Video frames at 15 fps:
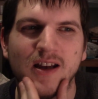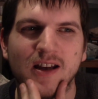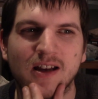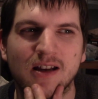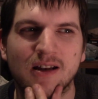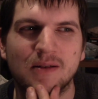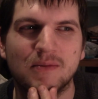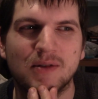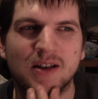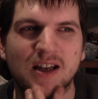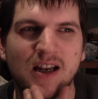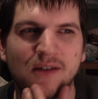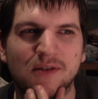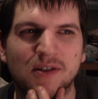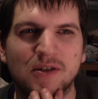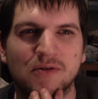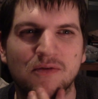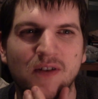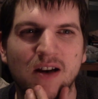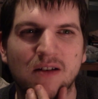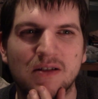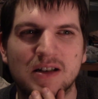and they have to do
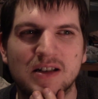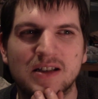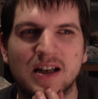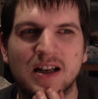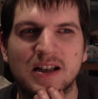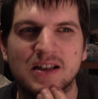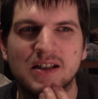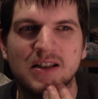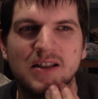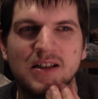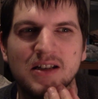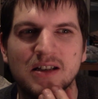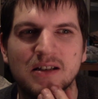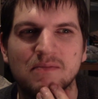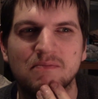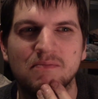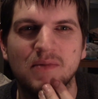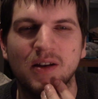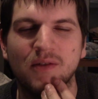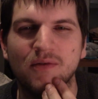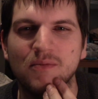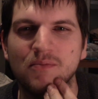various tasks in
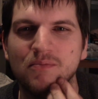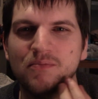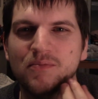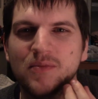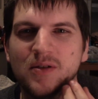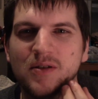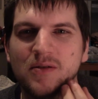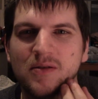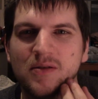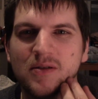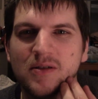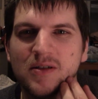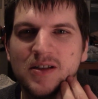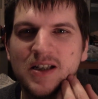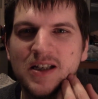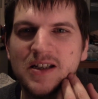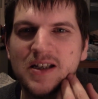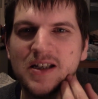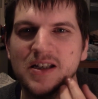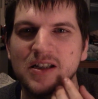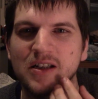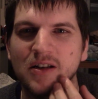different
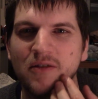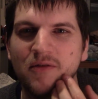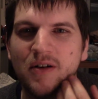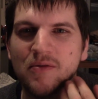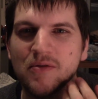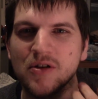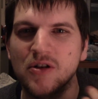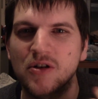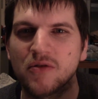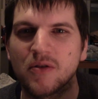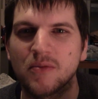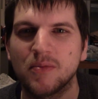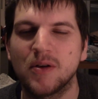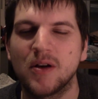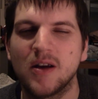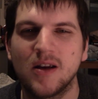cities around Europe.